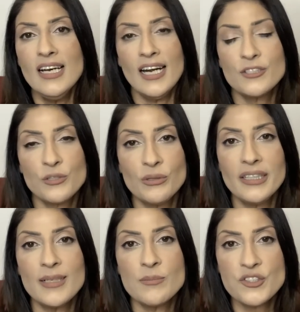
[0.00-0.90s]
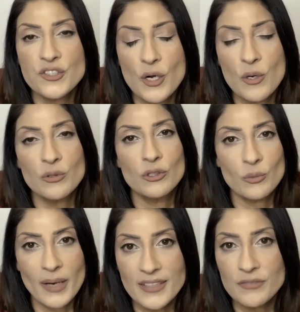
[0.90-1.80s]
I truly am so
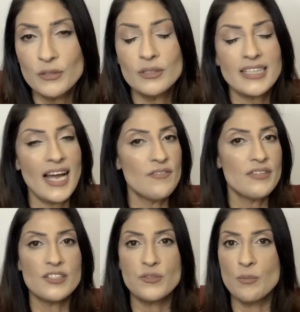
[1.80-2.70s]
grateful to have these